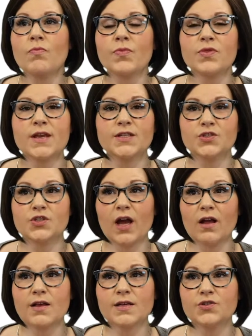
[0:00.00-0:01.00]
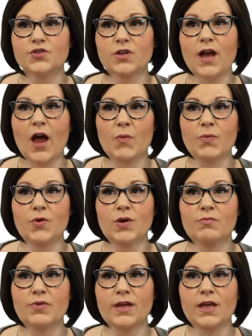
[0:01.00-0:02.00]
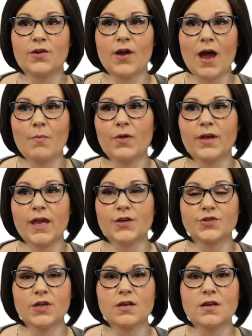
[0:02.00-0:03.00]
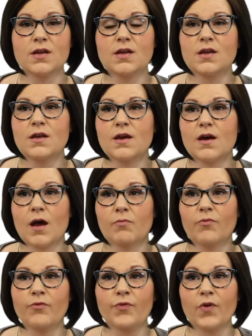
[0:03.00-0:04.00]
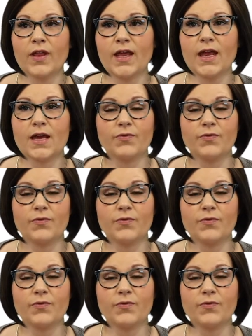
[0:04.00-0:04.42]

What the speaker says: This checklist should help you complete your application fully.